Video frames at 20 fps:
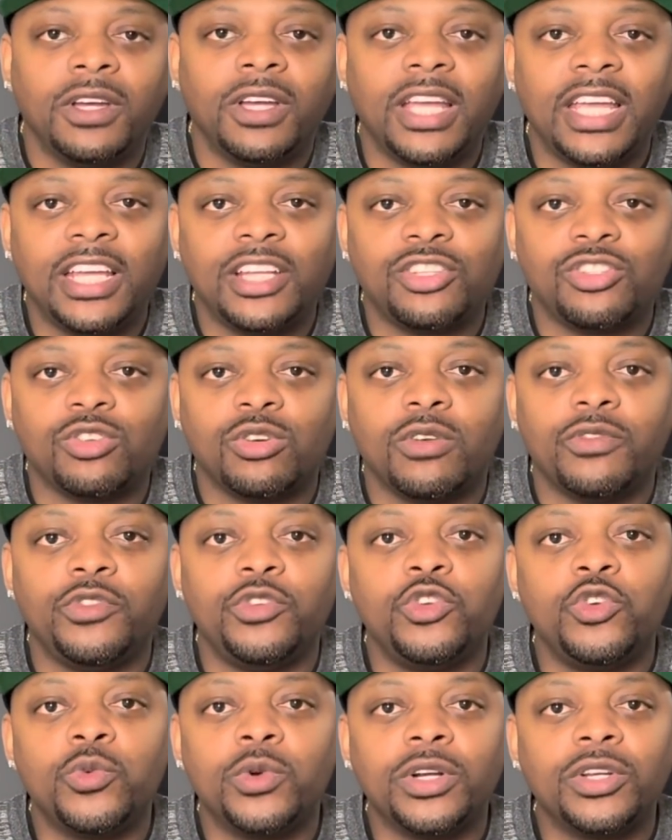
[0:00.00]
And so if
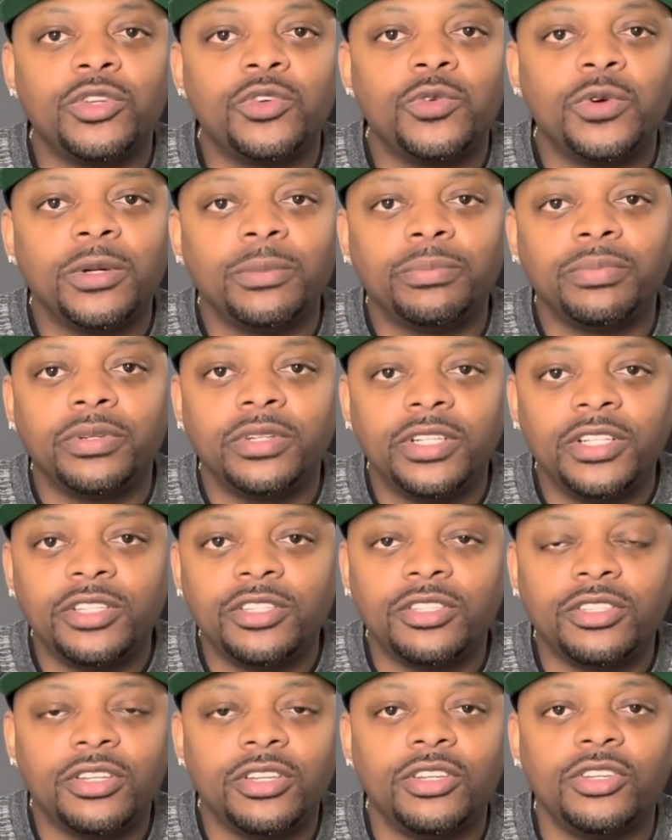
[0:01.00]
you were doing
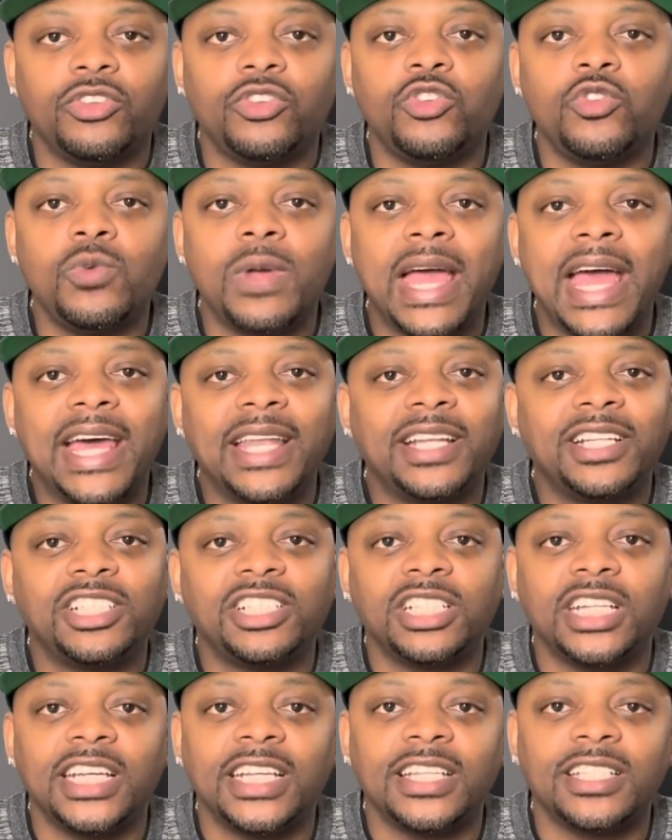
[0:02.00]
puts, you had a
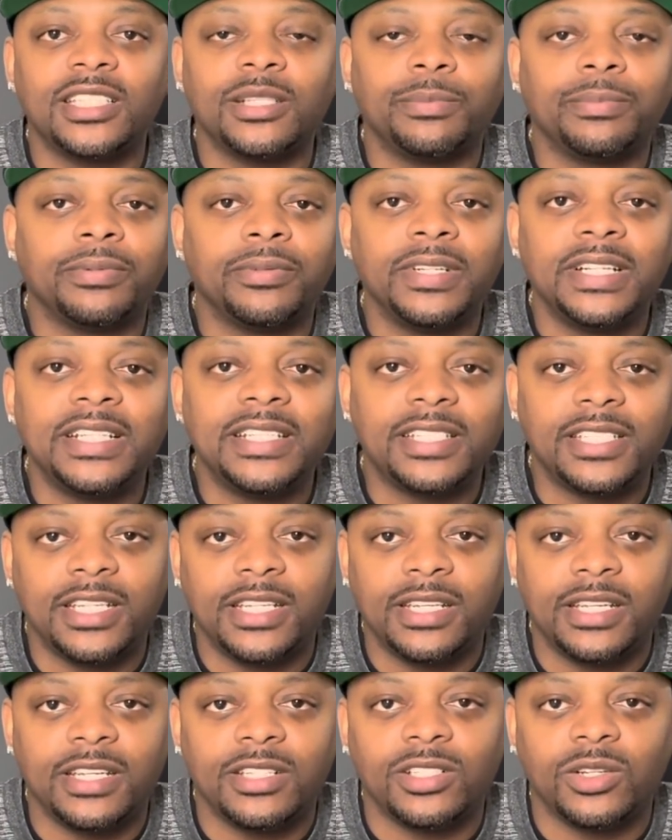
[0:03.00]
chance to print
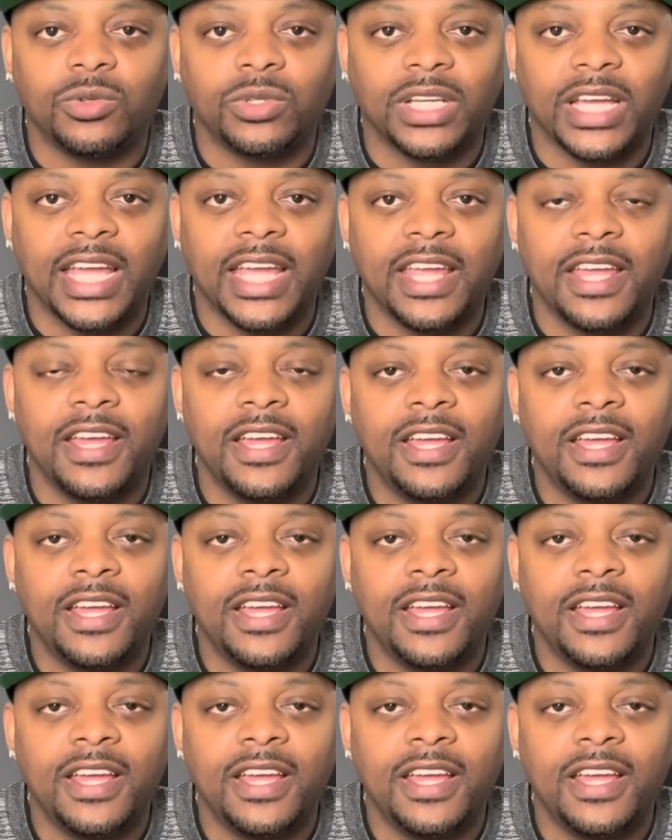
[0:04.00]
tendies, okay?